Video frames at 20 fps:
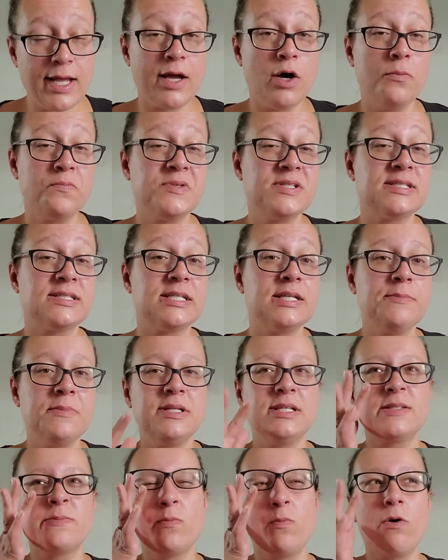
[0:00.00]
I hope the cinnamon
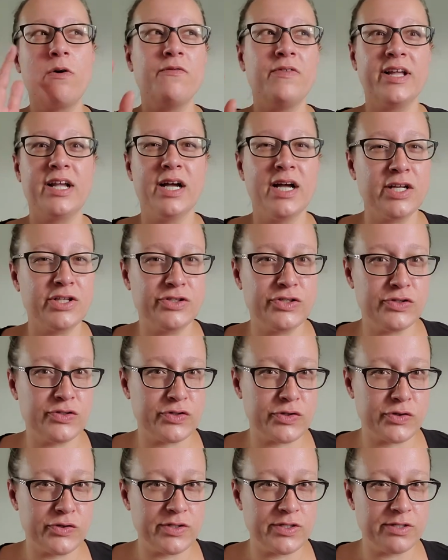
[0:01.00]
is more of like a
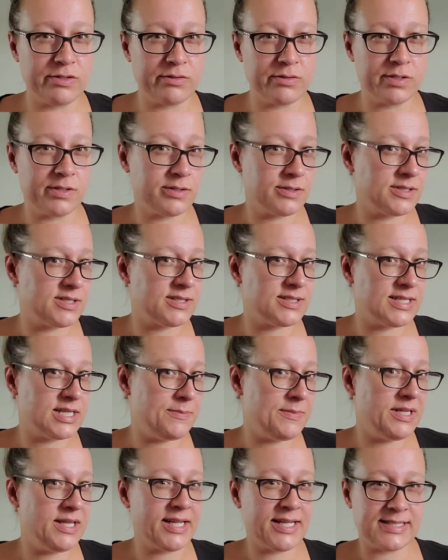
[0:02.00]
dessert
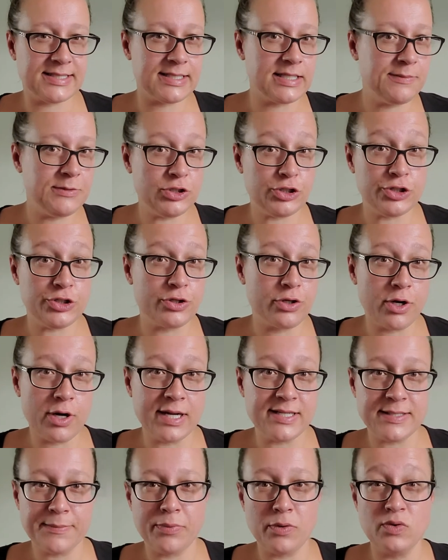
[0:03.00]
cinnamon, like a cinnamon sugar
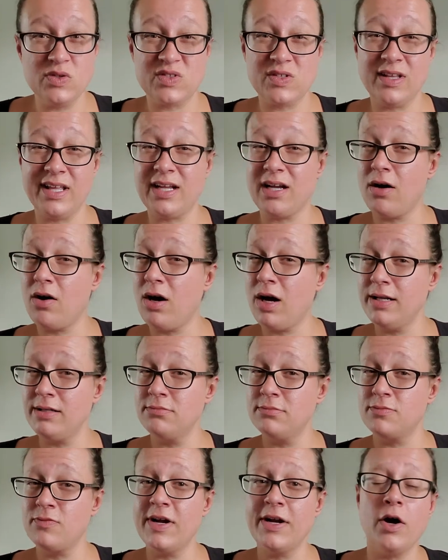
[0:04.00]
as opposed to like a hot,
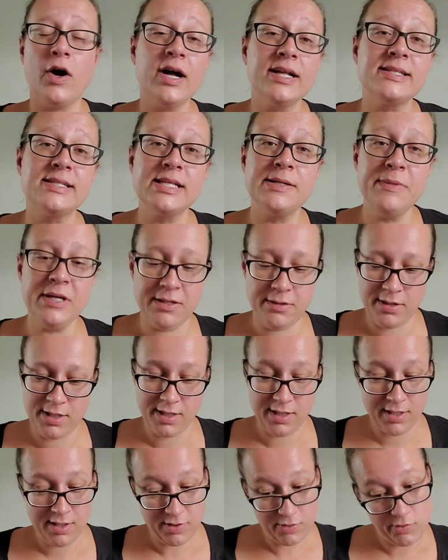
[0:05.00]
red hot cinnamon.
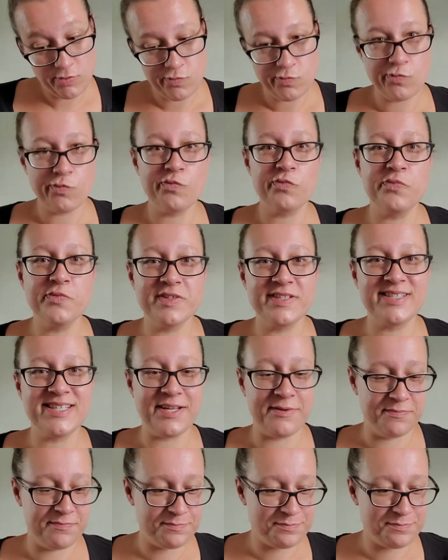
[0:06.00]
We'll see.